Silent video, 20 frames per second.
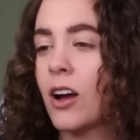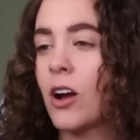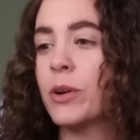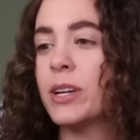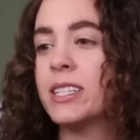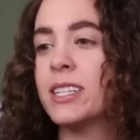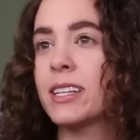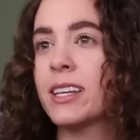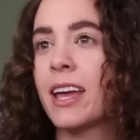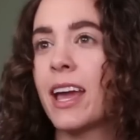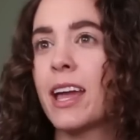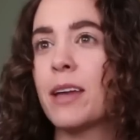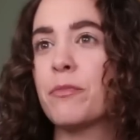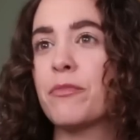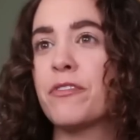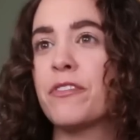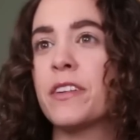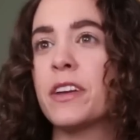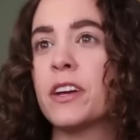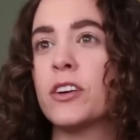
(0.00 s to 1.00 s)
Oh, he did
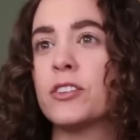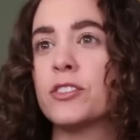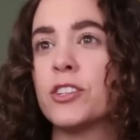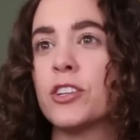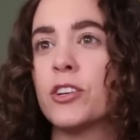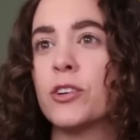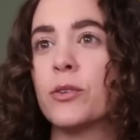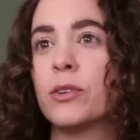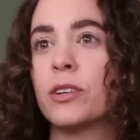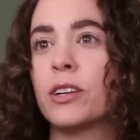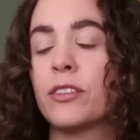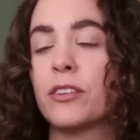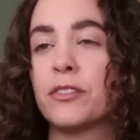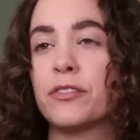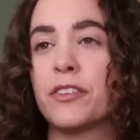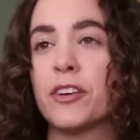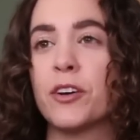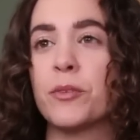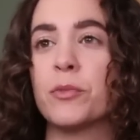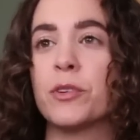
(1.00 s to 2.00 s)
Cape Fear too, another
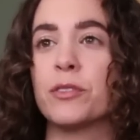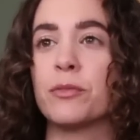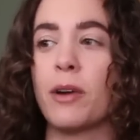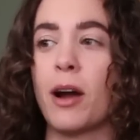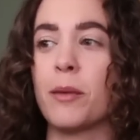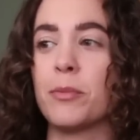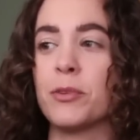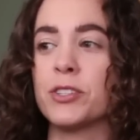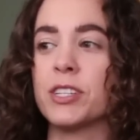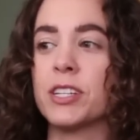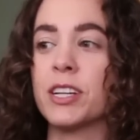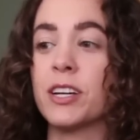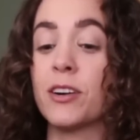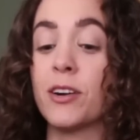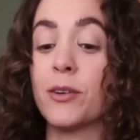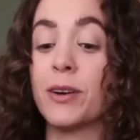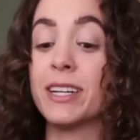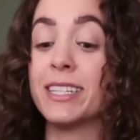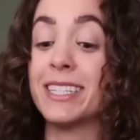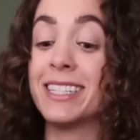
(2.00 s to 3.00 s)
film with Robert De
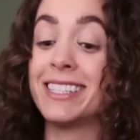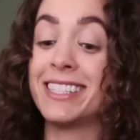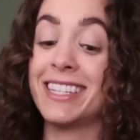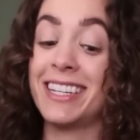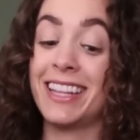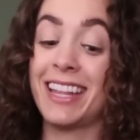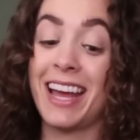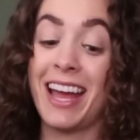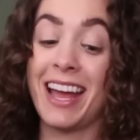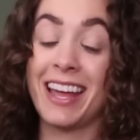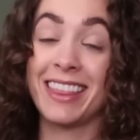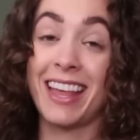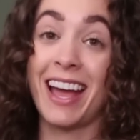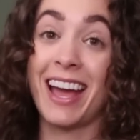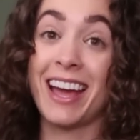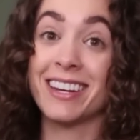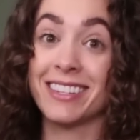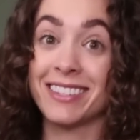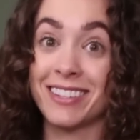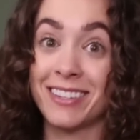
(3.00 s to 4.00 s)
Niro. I did see that.
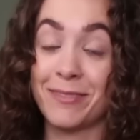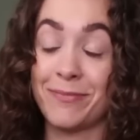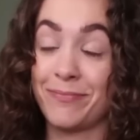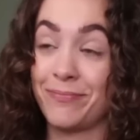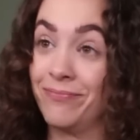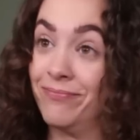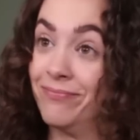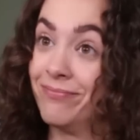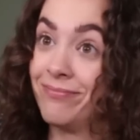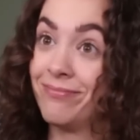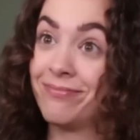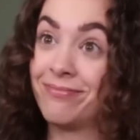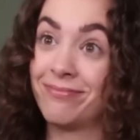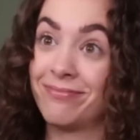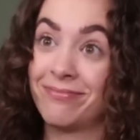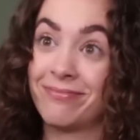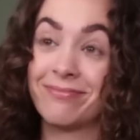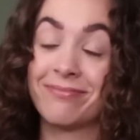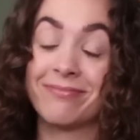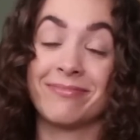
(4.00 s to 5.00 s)
That is a,
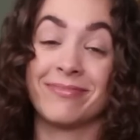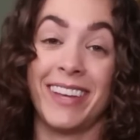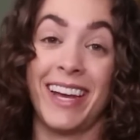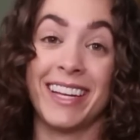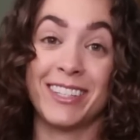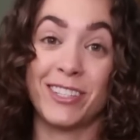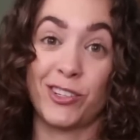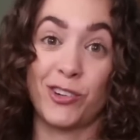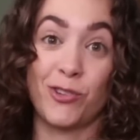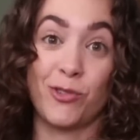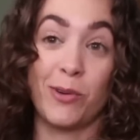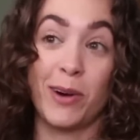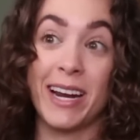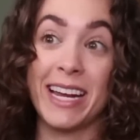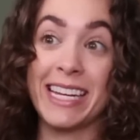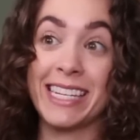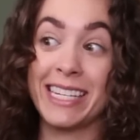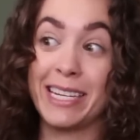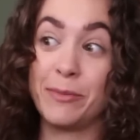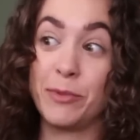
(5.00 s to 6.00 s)
that's a
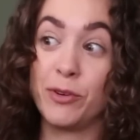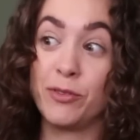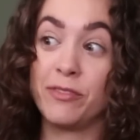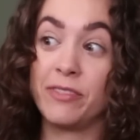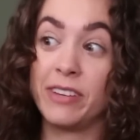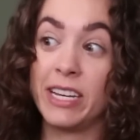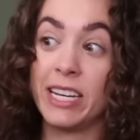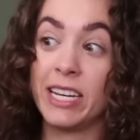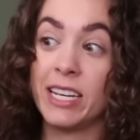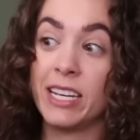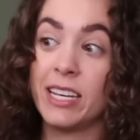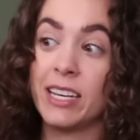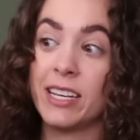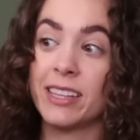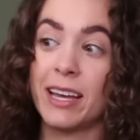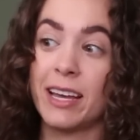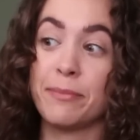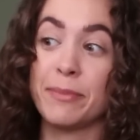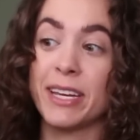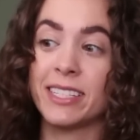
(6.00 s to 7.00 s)
crazy movie.
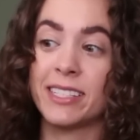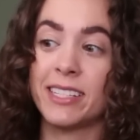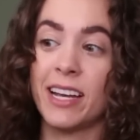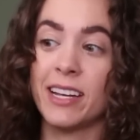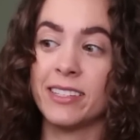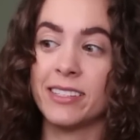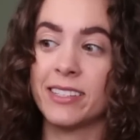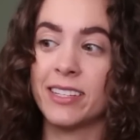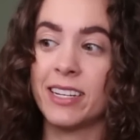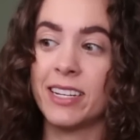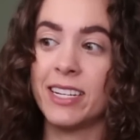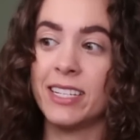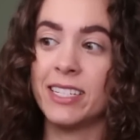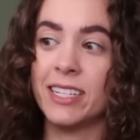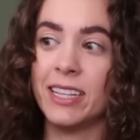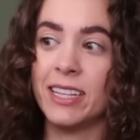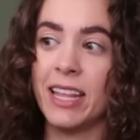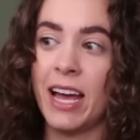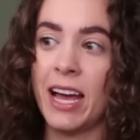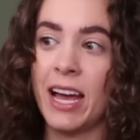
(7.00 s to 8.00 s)
That makes sense that he
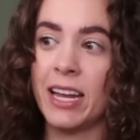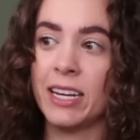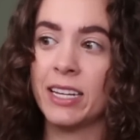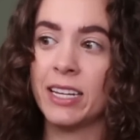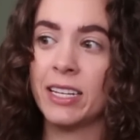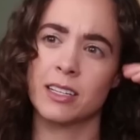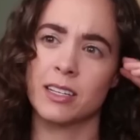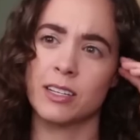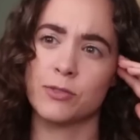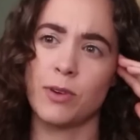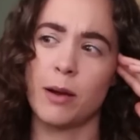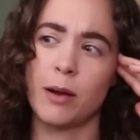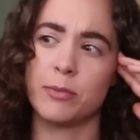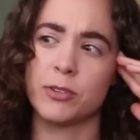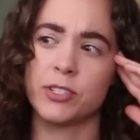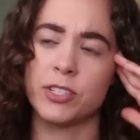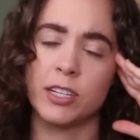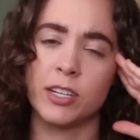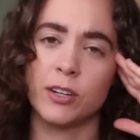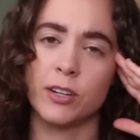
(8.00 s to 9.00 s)
did that because
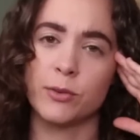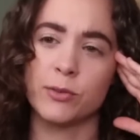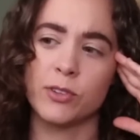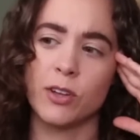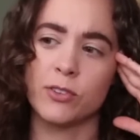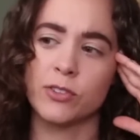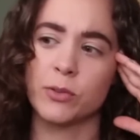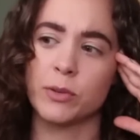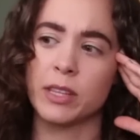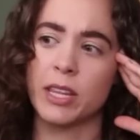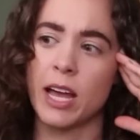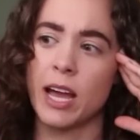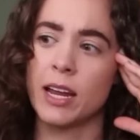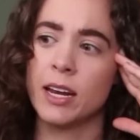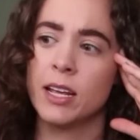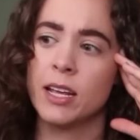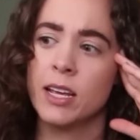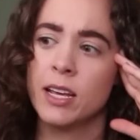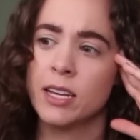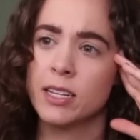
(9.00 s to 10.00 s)
Robert De Niro was also in
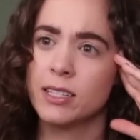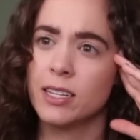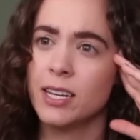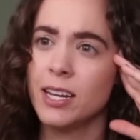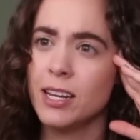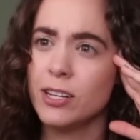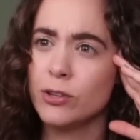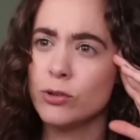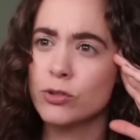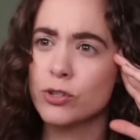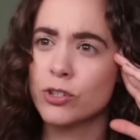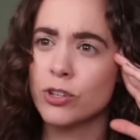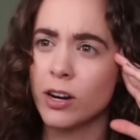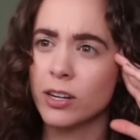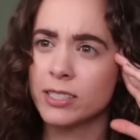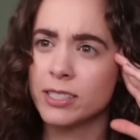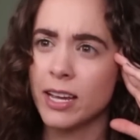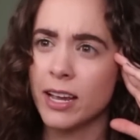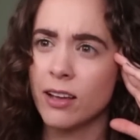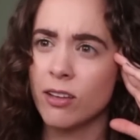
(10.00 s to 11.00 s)
that. Did he do
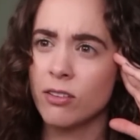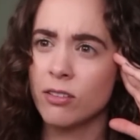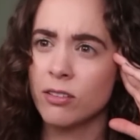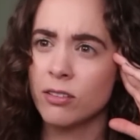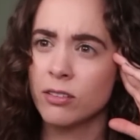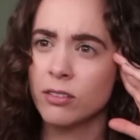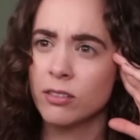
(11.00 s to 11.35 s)
Shark Tale?